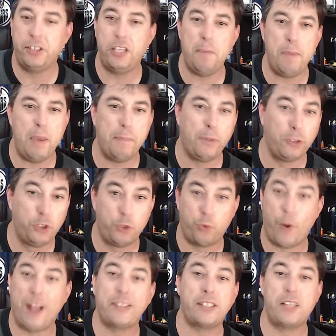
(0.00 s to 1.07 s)
people
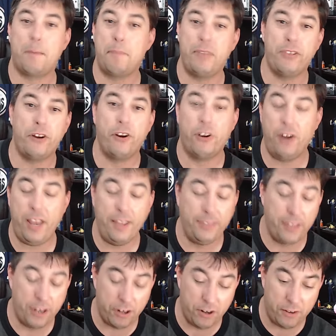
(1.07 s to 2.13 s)
dressed up in their in
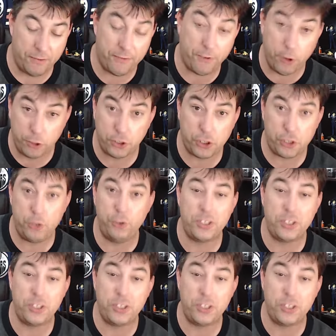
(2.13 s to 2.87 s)
their fursuits